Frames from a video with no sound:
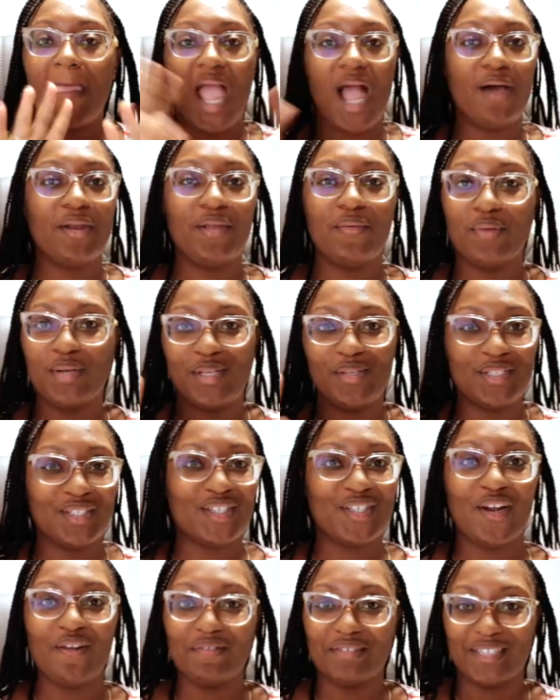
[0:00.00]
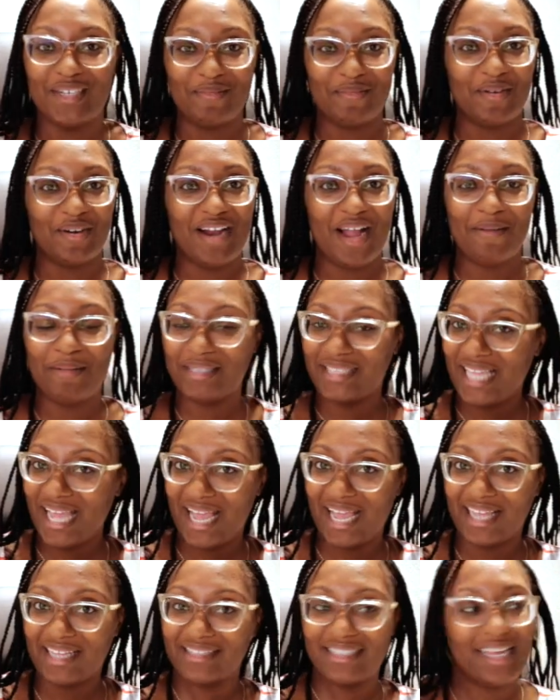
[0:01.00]
don't even want to use the service no more. How about
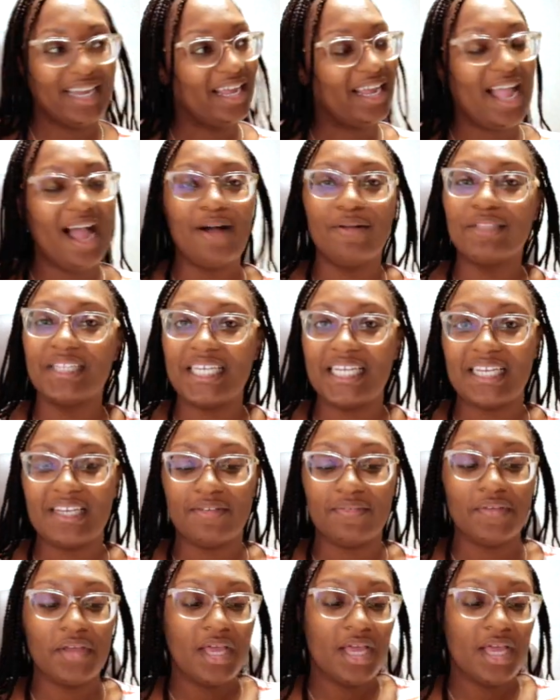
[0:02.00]
that? Like, I'll leave.